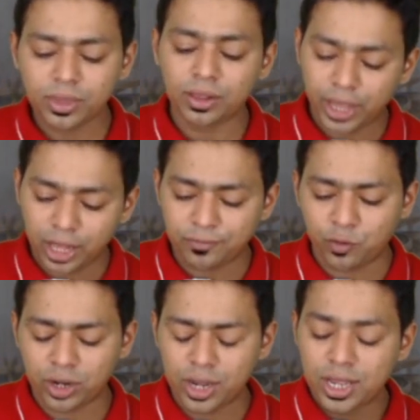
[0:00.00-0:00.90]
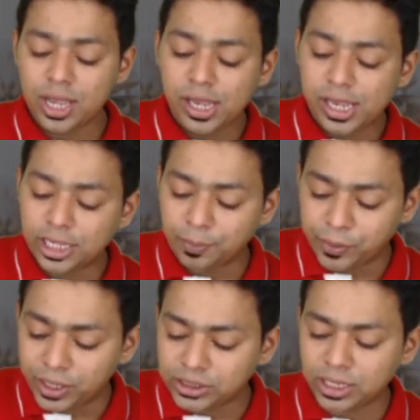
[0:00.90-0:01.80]
Therefore, his
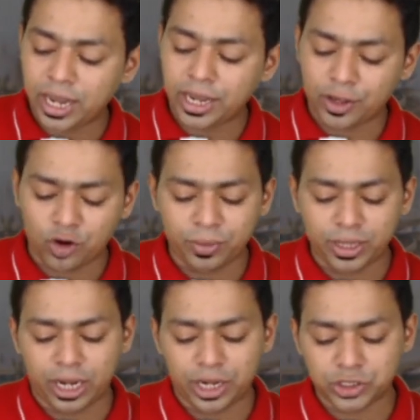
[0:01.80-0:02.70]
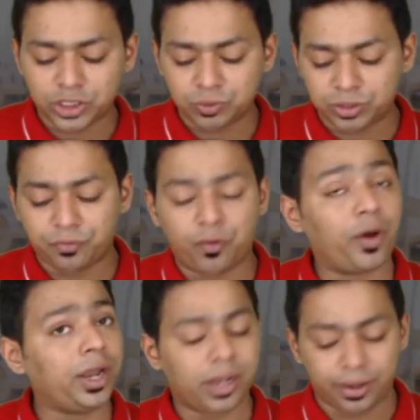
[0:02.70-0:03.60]
personal and economic relations with a
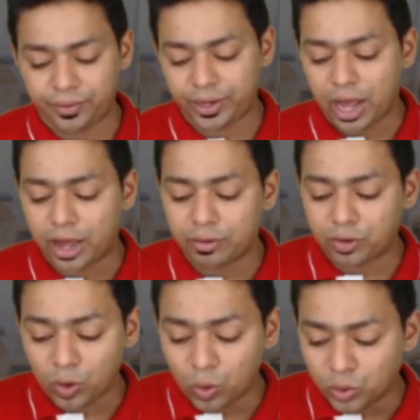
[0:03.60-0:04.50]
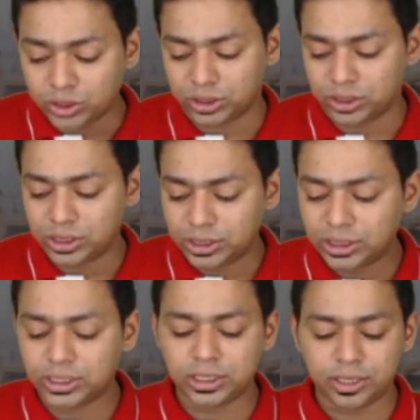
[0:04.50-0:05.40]
foreign country are closer,
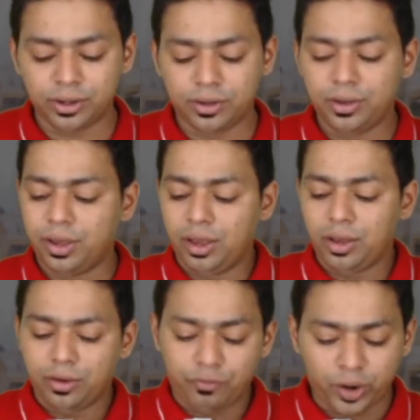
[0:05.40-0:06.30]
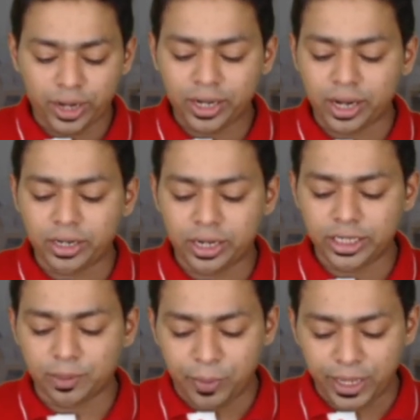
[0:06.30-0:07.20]
since the foreign country
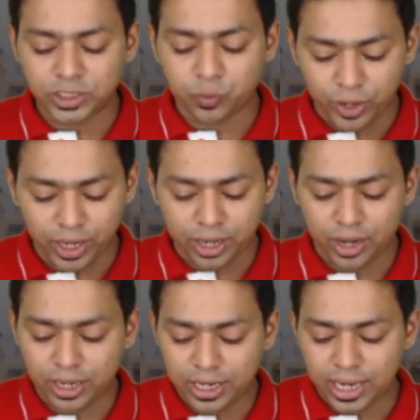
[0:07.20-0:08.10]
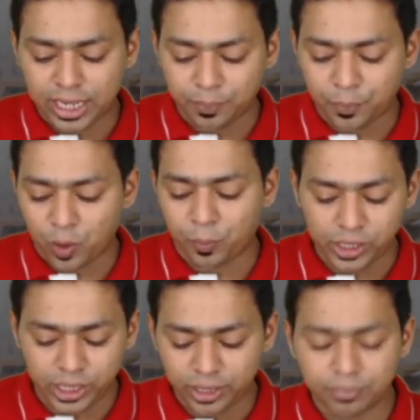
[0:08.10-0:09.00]
is a place where he has a
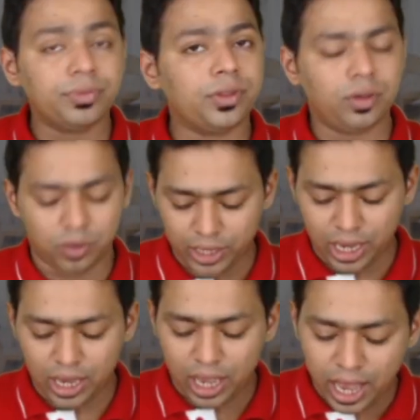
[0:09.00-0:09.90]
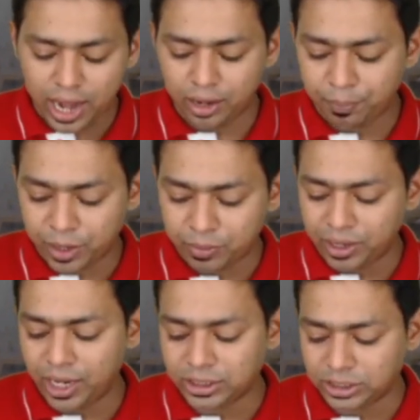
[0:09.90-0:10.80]
property, okay, and
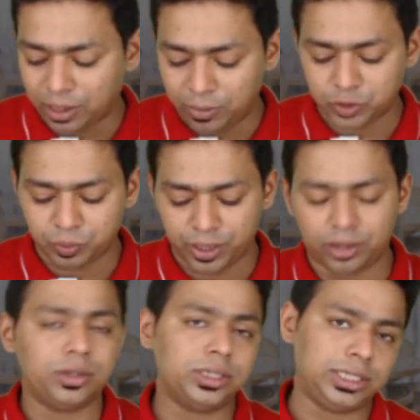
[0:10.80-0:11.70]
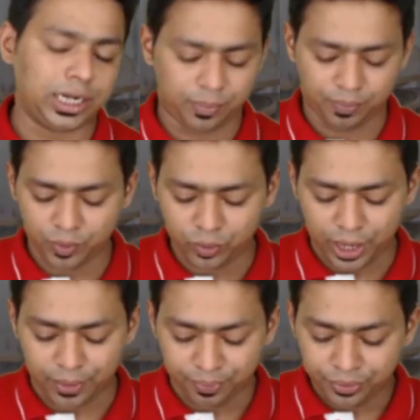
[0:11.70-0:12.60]
permanent establishment set up.
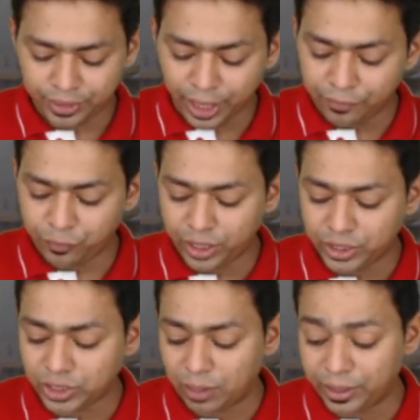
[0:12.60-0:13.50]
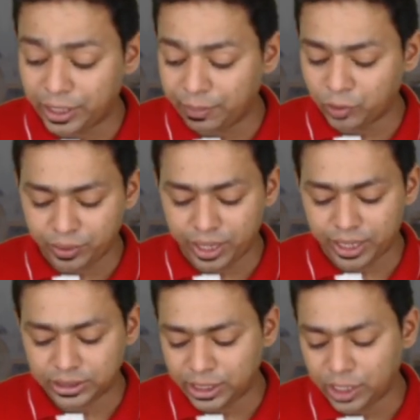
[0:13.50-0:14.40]
Okay. Therefore, he shall be deemed to be a
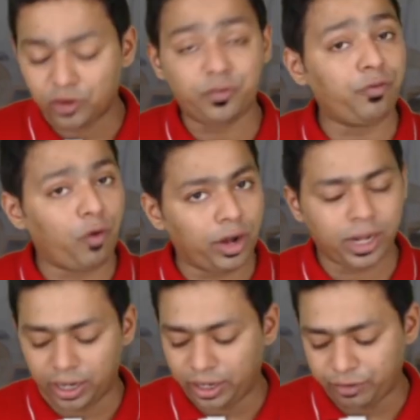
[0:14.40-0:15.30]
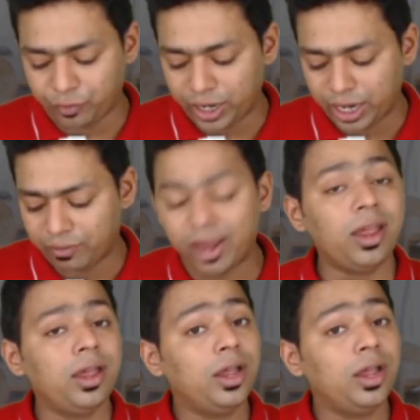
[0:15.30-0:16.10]
resident of a foreign country for AY